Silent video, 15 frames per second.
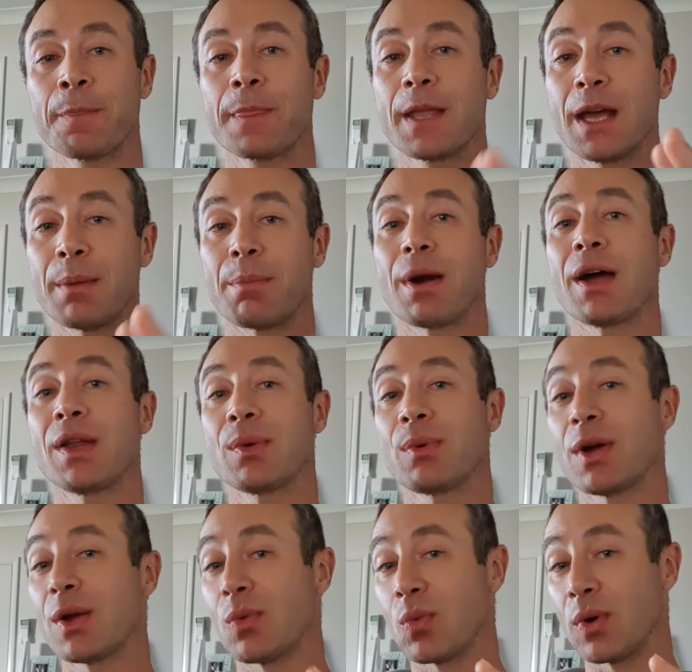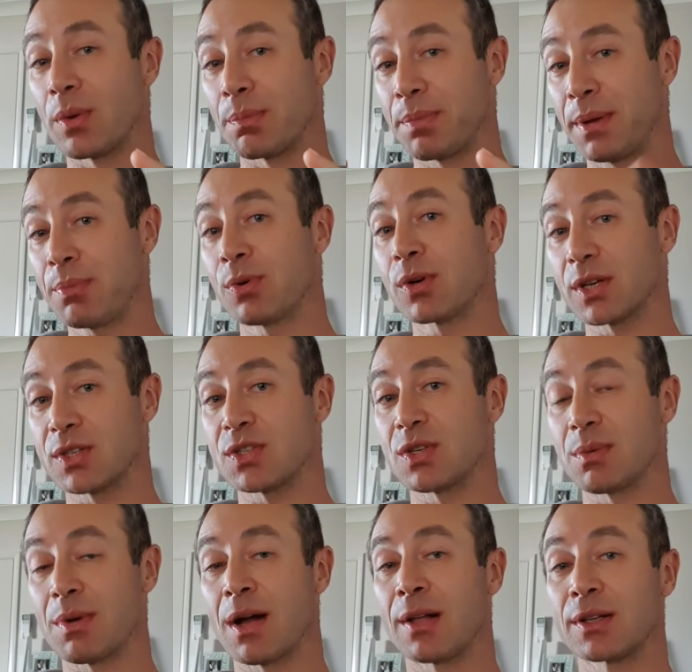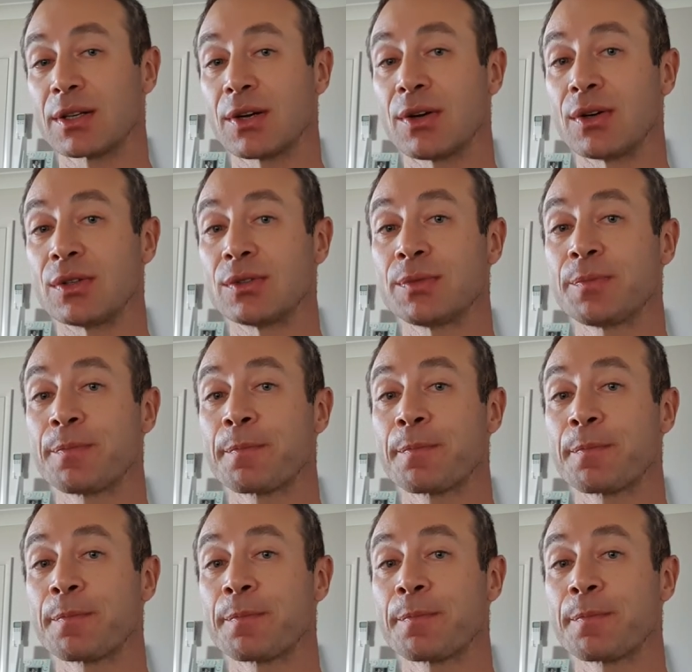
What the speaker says: And by the way, when people consume alcohol,